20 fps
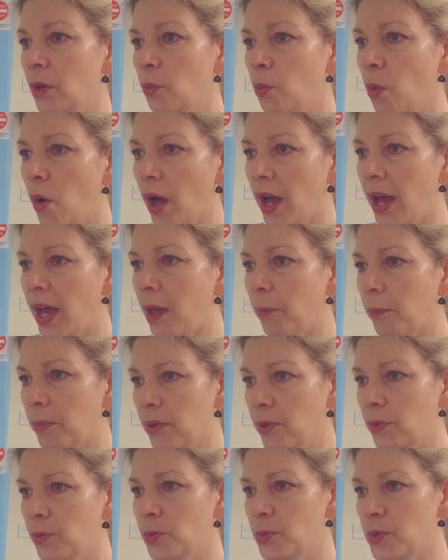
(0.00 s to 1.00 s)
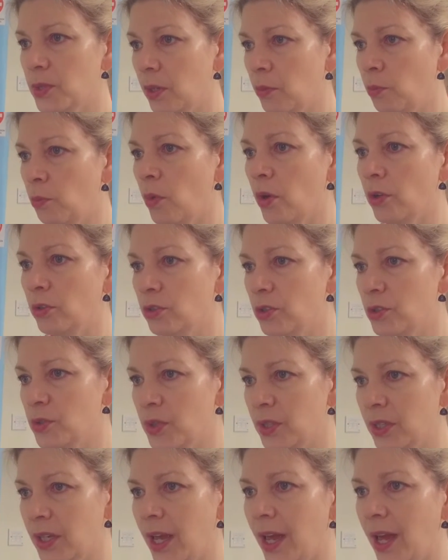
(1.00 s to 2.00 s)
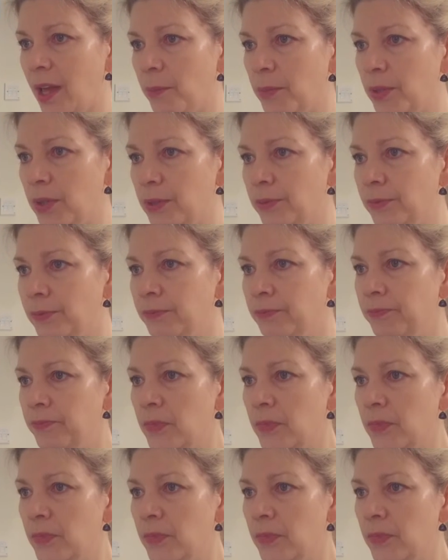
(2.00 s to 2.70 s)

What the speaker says: what happens and what doesn't happen.